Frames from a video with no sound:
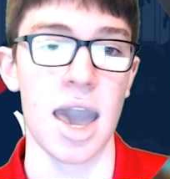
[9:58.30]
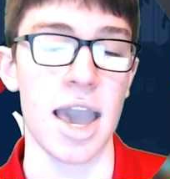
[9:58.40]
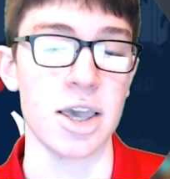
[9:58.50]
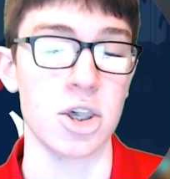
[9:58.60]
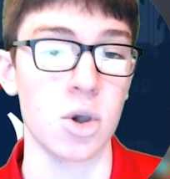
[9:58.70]

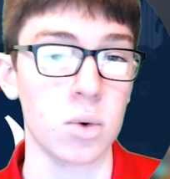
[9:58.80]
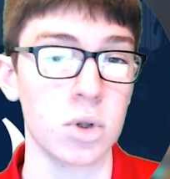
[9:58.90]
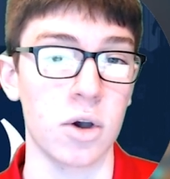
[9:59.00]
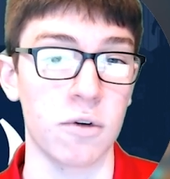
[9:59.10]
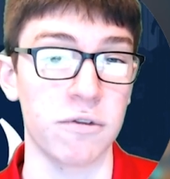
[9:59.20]
A
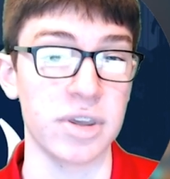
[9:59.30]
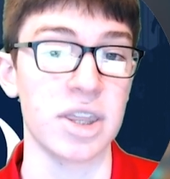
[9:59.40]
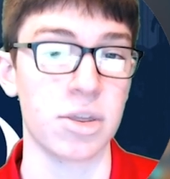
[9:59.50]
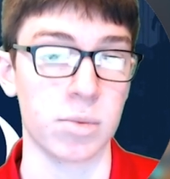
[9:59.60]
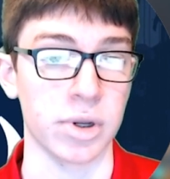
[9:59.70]
YOLO
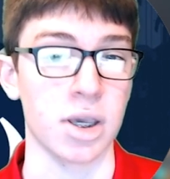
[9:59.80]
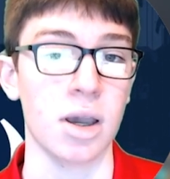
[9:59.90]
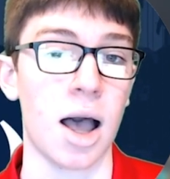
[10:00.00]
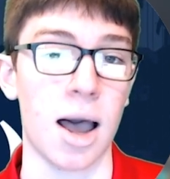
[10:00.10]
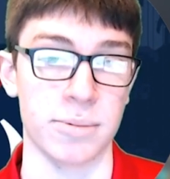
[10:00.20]

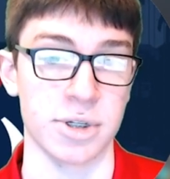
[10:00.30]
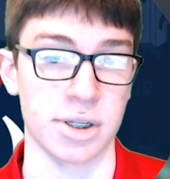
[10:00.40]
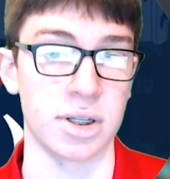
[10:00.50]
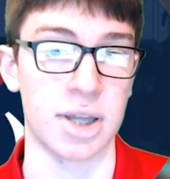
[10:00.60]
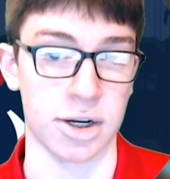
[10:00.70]
V3
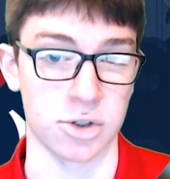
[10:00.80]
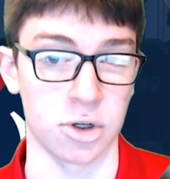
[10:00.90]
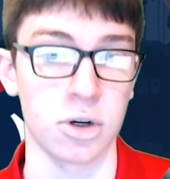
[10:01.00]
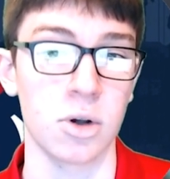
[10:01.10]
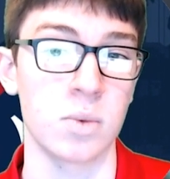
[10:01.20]
object
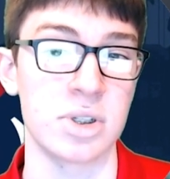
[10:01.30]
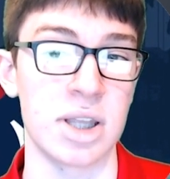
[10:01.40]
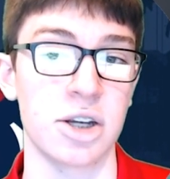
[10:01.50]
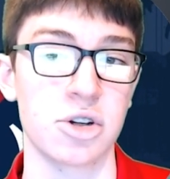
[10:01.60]
detector was then